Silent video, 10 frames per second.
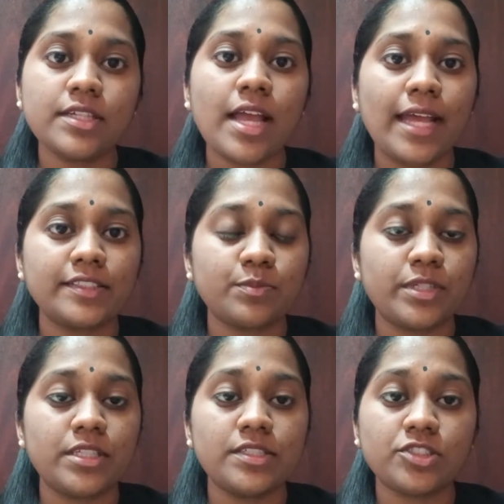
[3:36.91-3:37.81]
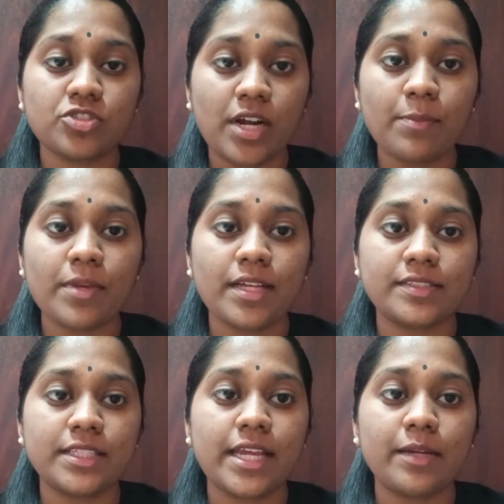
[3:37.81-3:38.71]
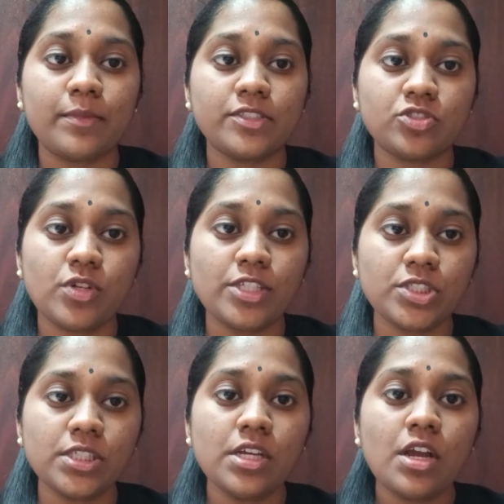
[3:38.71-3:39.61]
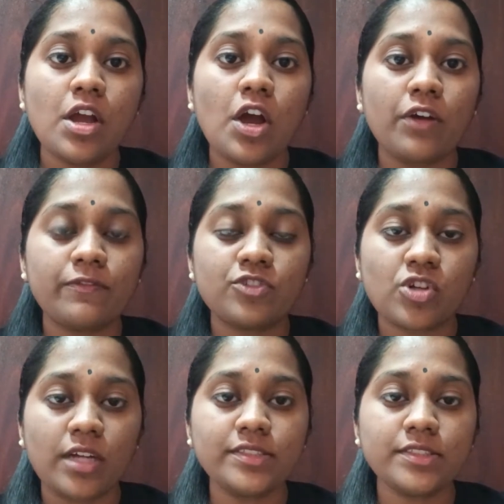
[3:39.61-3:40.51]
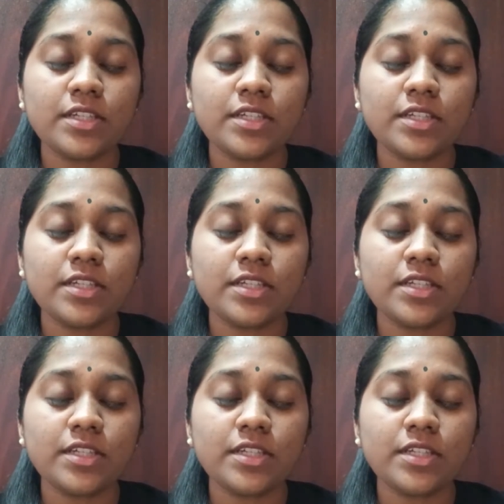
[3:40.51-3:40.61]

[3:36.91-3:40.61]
has been described as an administration of trust